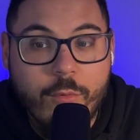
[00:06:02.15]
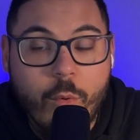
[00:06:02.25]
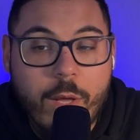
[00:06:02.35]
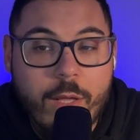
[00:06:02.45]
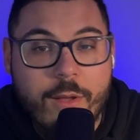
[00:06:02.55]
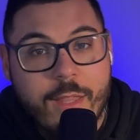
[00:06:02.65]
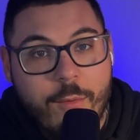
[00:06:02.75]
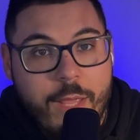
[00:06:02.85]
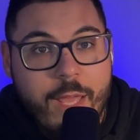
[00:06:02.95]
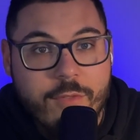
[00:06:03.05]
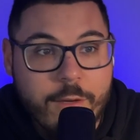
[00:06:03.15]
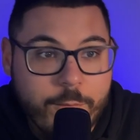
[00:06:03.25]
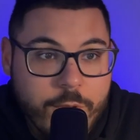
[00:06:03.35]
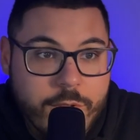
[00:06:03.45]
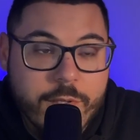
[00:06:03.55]
well. And then we have Jeff
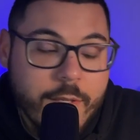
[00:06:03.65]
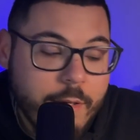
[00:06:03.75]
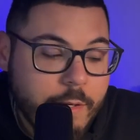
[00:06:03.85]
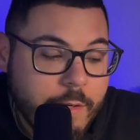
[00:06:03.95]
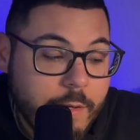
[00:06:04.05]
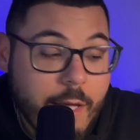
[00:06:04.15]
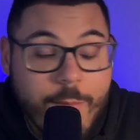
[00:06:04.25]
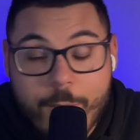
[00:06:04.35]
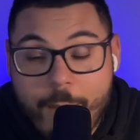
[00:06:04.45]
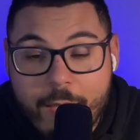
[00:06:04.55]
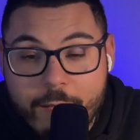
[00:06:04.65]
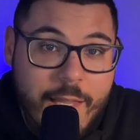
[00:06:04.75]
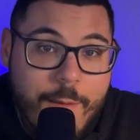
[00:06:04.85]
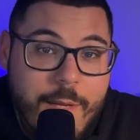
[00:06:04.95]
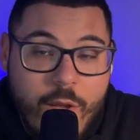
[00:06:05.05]
Bridges coming back.
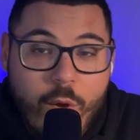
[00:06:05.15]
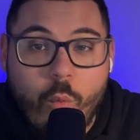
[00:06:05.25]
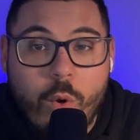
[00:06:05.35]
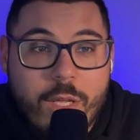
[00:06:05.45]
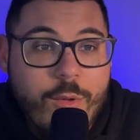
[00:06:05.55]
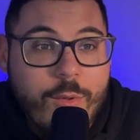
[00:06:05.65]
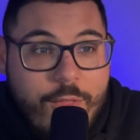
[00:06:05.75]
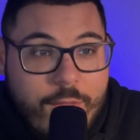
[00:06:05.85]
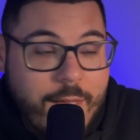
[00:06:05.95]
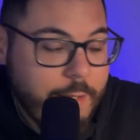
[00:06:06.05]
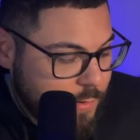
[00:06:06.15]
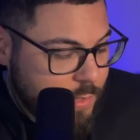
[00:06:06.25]
Let me know what you think.